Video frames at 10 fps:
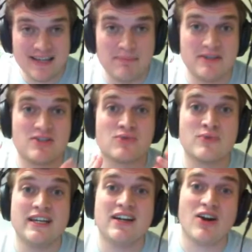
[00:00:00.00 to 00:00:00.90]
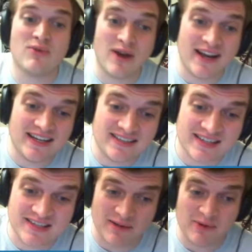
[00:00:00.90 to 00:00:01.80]
is to read our writing to
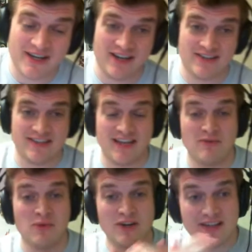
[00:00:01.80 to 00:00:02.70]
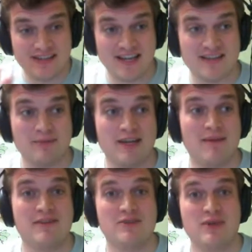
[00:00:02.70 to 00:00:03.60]
someone else. And we're going to take some
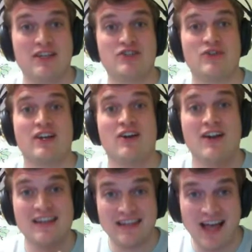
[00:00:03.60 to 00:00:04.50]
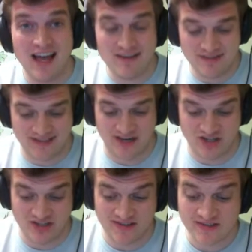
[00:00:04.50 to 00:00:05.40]
time this week during our live
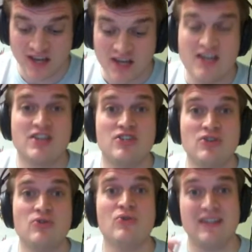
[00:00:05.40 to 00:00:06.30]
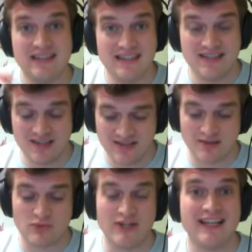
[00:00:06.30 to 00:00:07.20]
sessions to listen to
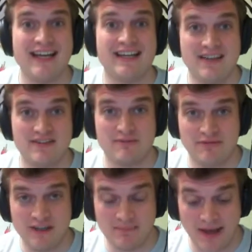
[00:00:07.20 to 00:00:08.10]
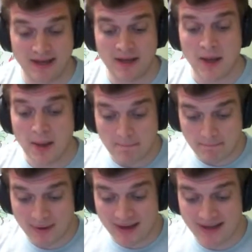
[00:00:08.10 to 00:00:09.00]
some reading and give some feedback.
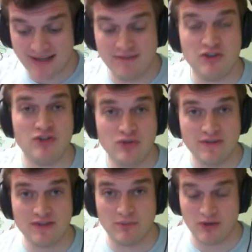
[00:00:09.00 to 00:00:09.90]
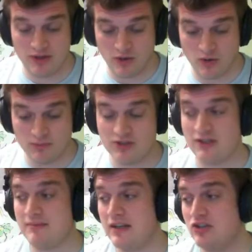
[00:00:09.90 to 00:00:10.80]
But if you do have someone at home,
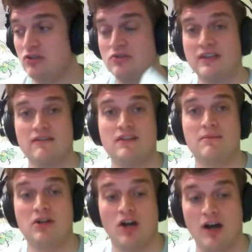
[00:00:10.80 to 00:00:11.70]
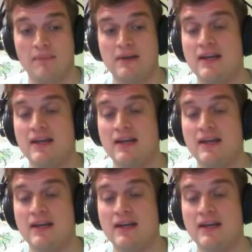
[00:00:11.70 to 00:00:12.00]
just make sure you give them a copy